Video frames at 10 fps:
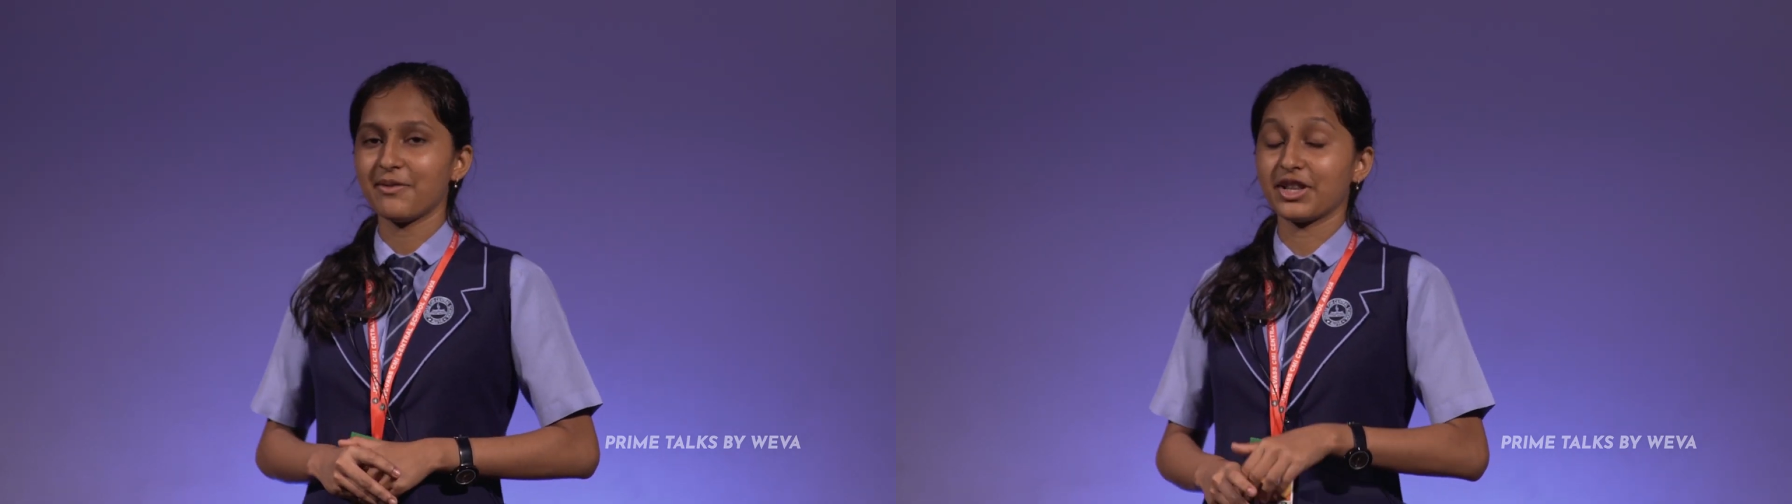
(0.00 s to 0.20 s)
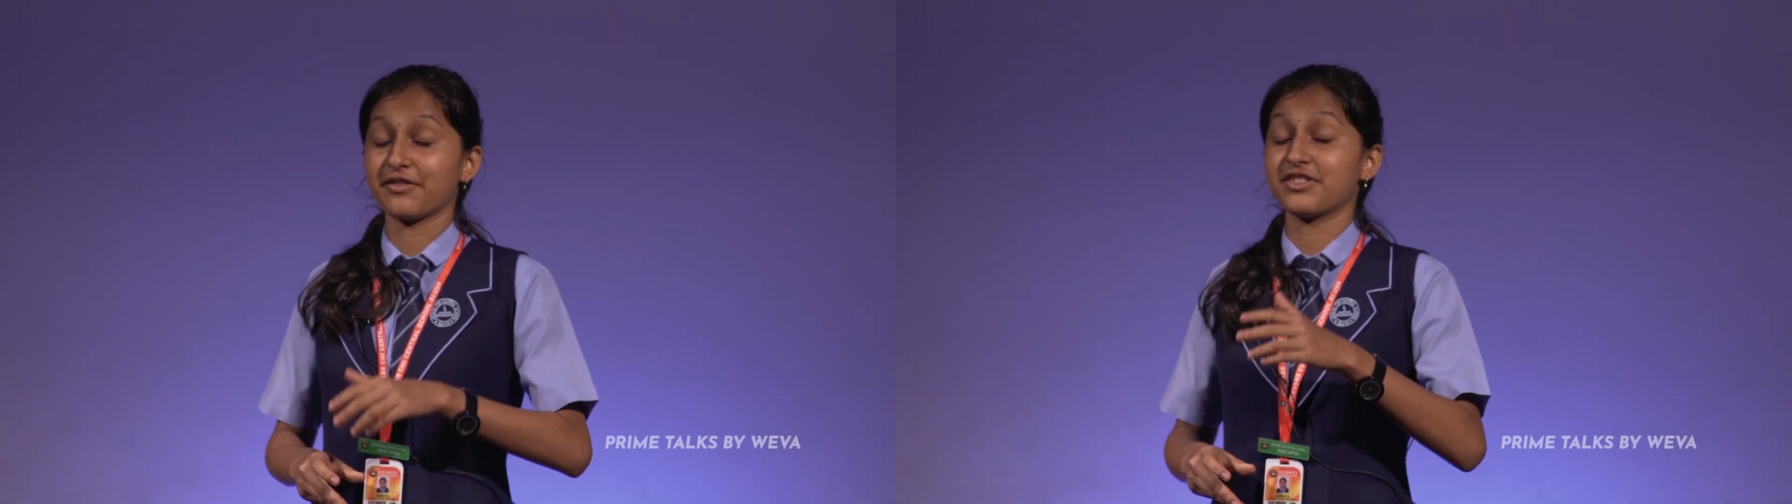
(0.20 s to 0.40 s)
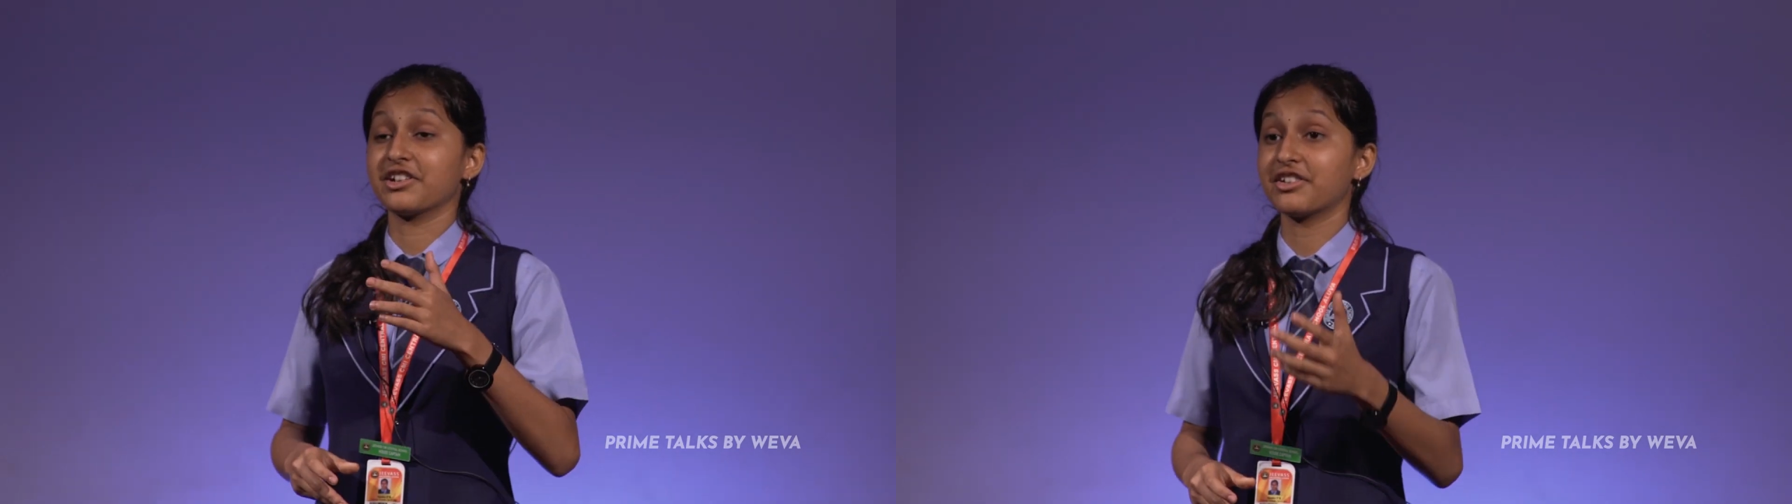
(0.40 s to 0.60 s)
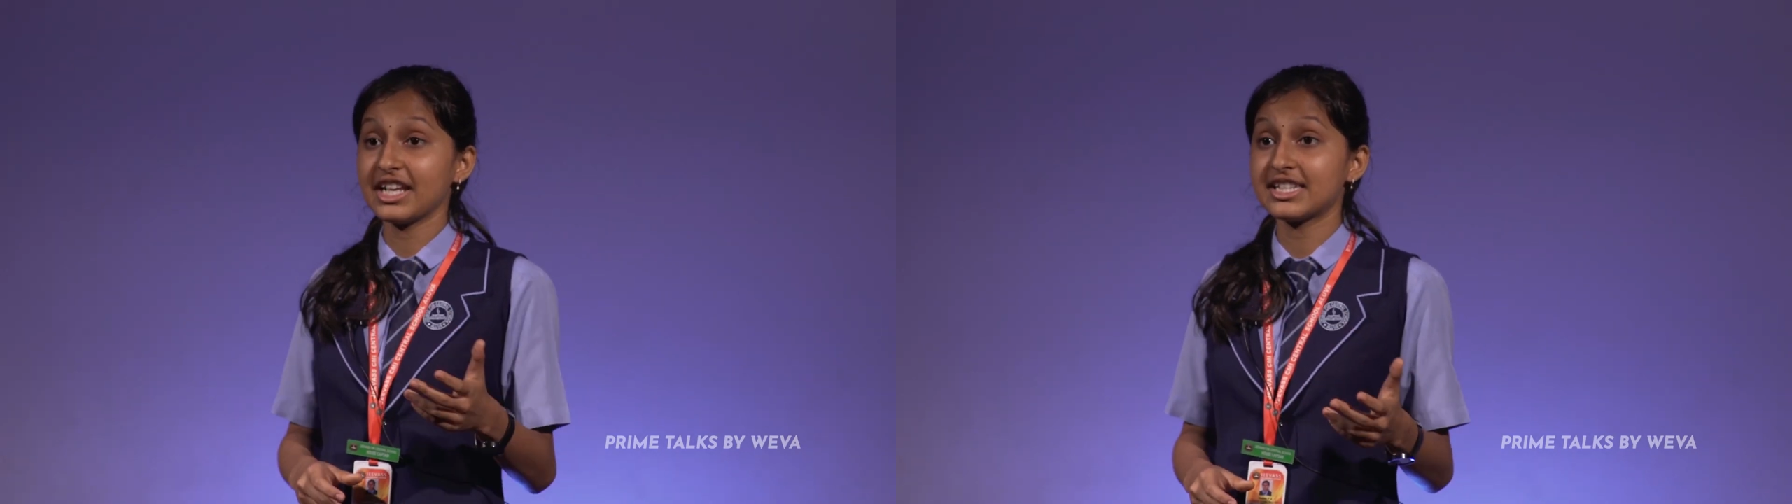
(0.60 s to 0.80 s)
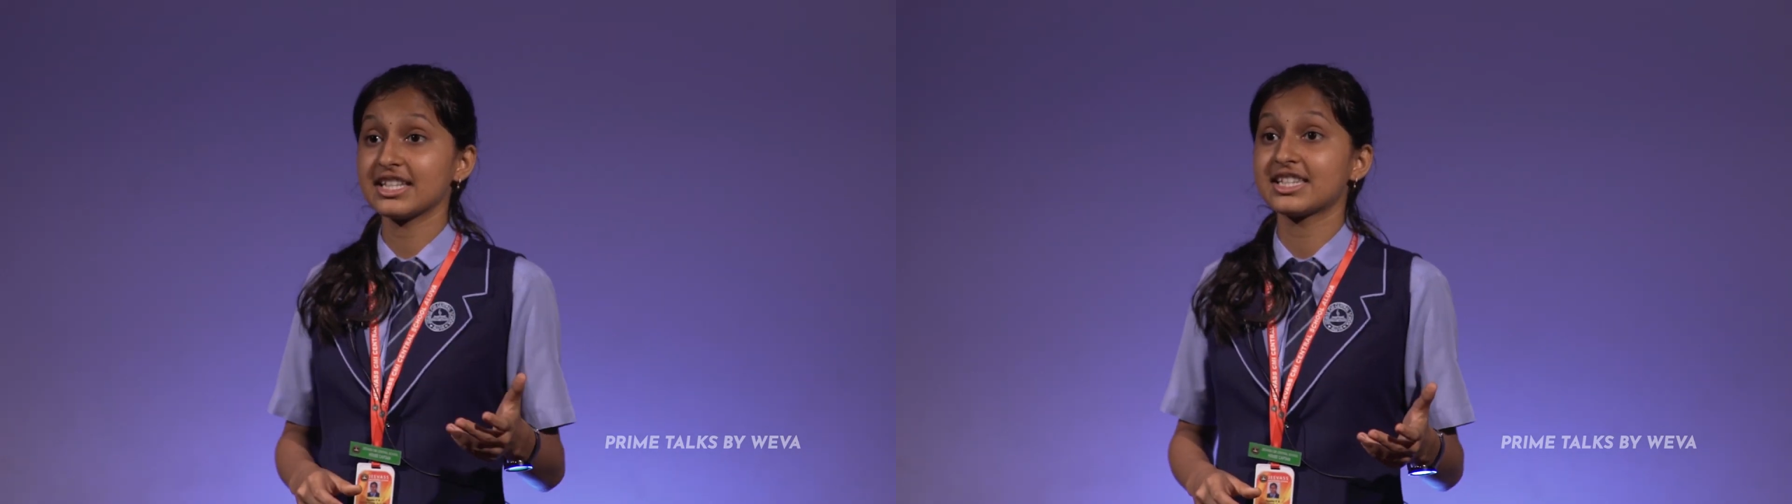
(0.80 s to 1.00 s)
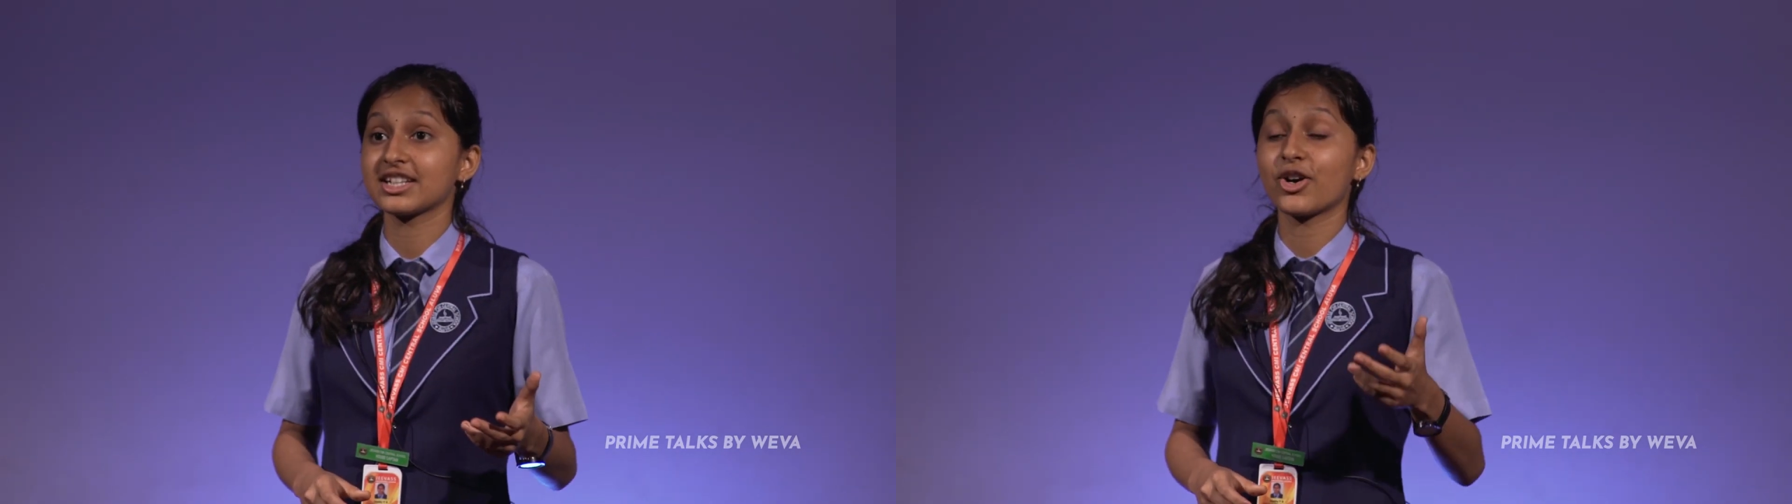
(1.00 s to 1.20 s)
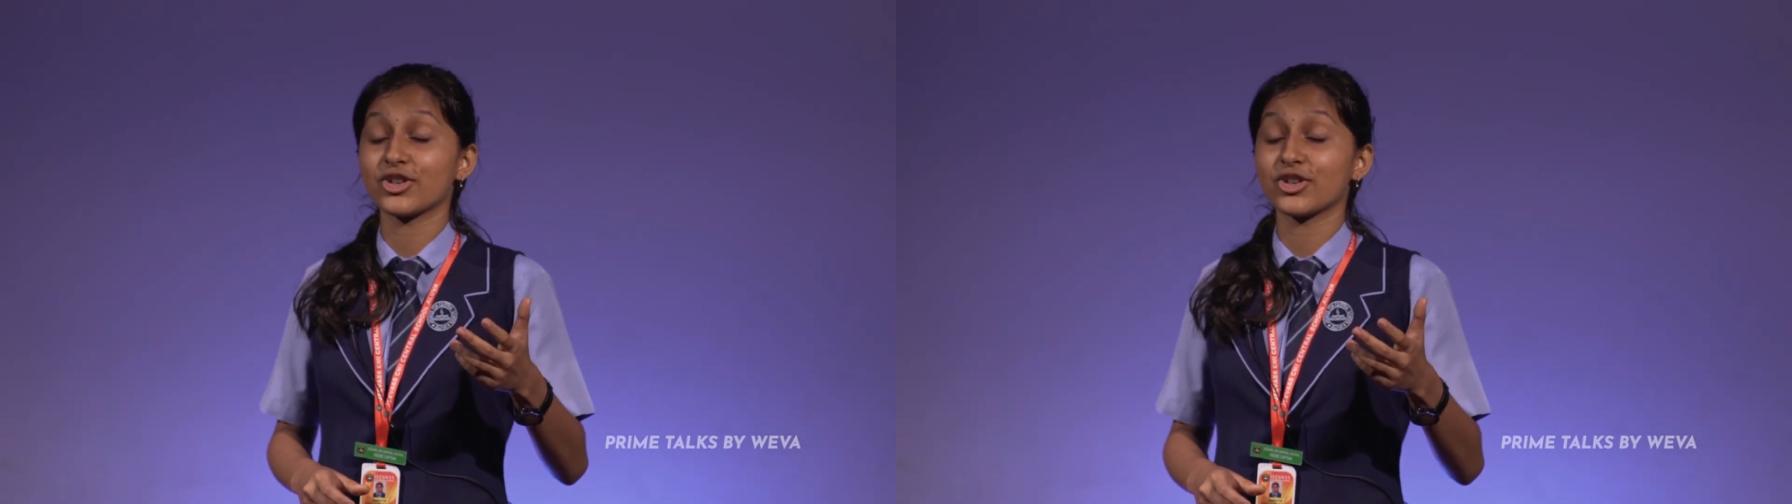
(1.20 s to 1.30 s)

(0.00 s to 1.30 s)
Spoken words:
one of the greatest